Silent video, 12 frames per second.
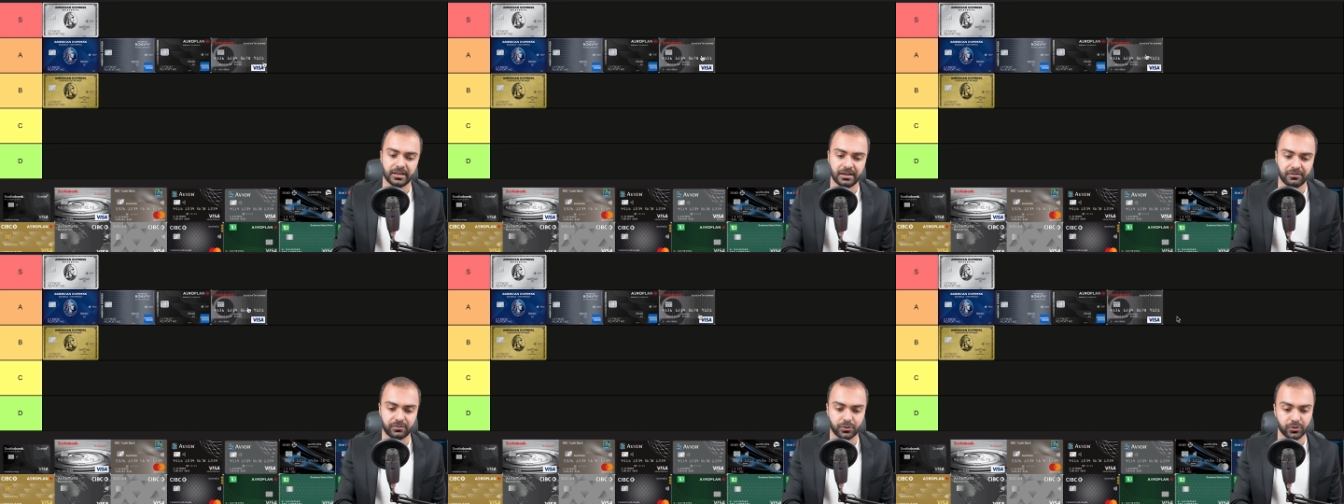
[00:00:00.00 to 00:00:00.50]

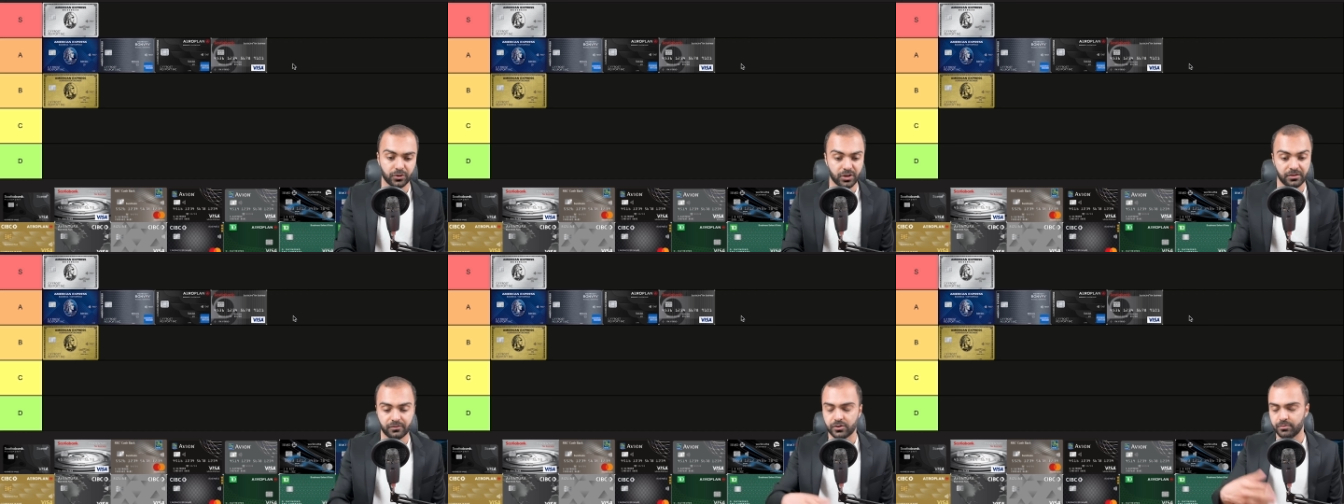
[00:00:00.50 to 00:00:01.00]
if you're
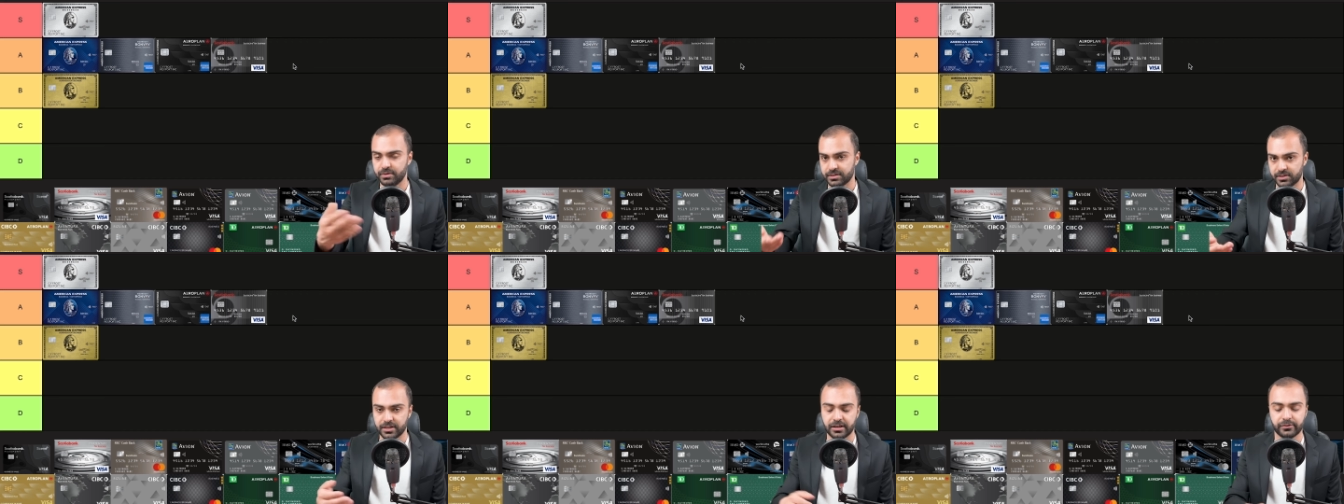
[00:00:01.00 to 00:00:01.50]
looking for a
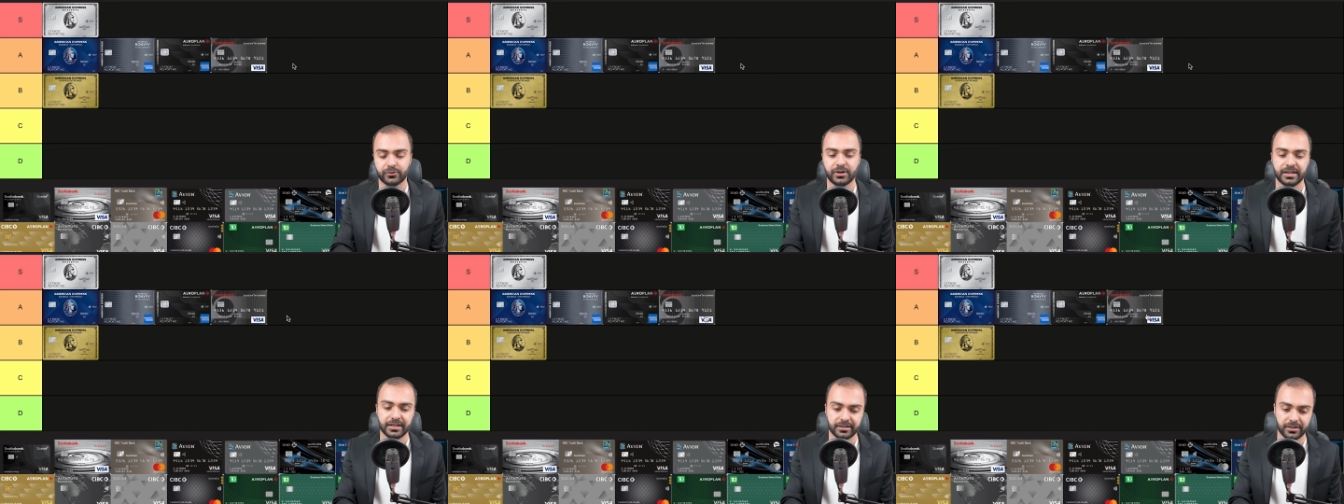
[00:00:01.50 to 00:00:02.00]
business line of
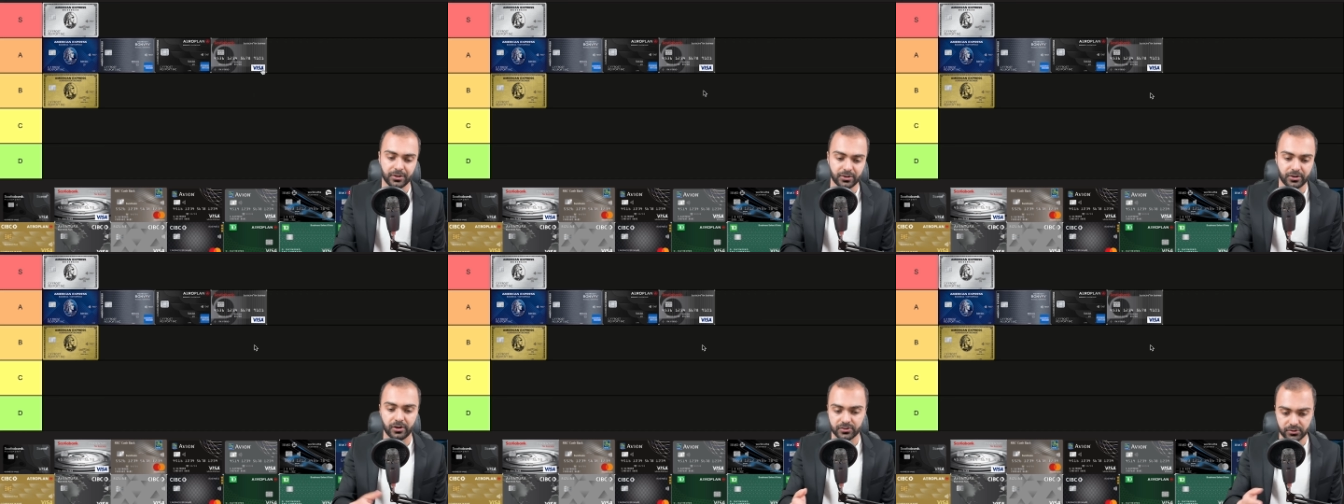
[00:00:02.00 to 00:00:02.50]
credit. You could
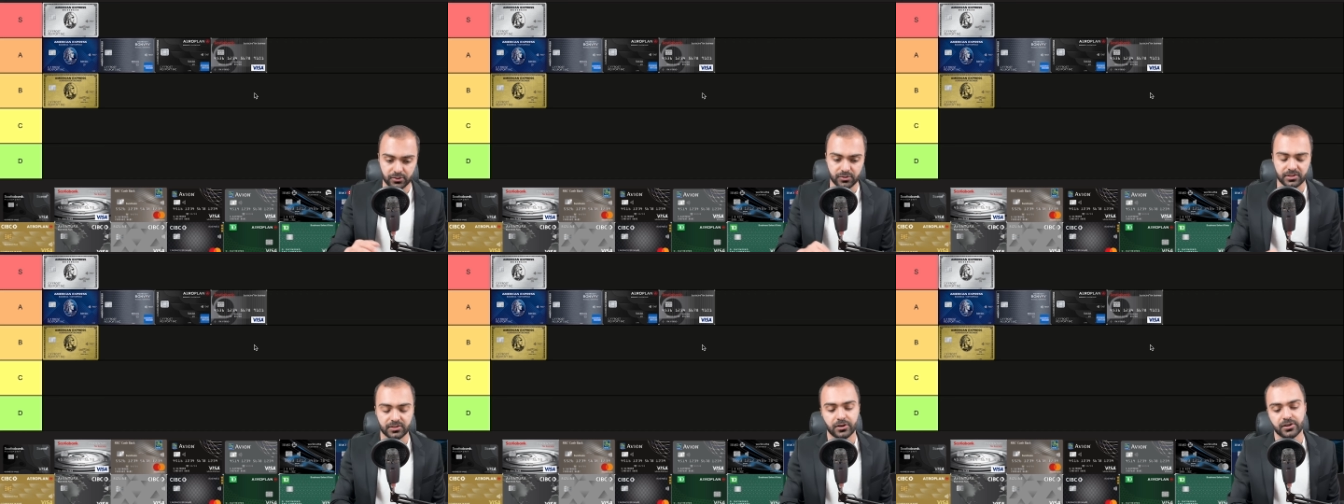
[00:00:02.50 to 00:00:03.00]
also use
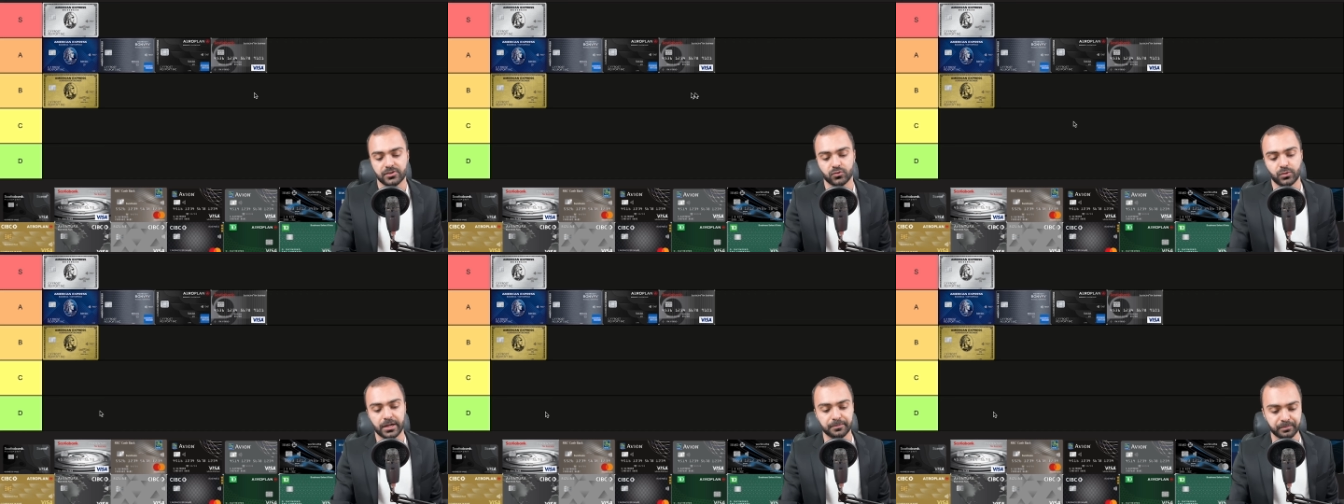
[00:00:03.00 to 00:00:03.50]
this card as
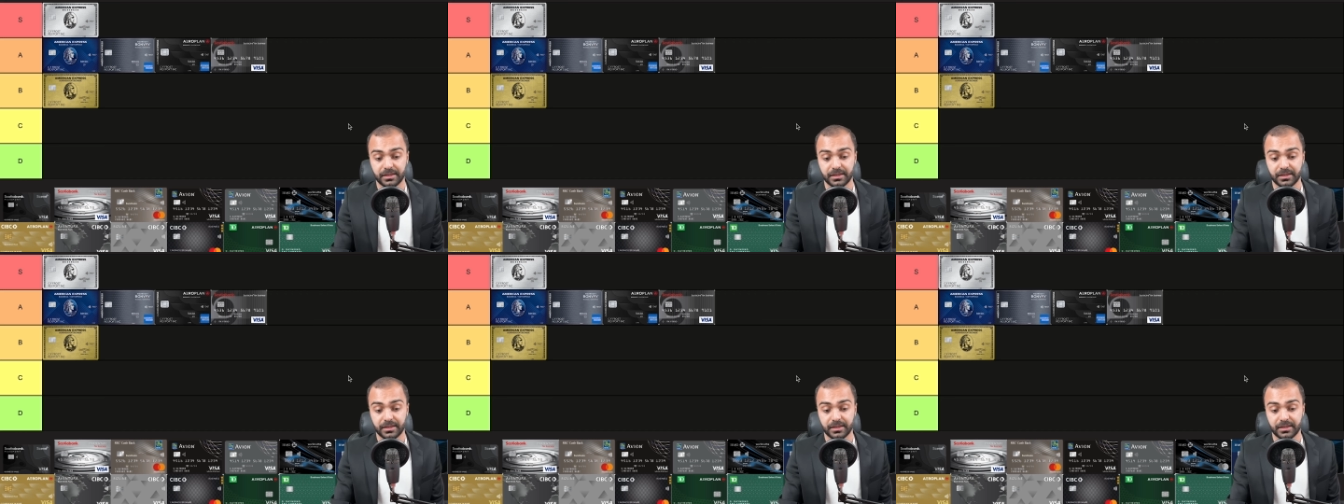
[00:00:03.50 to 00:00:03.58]
well.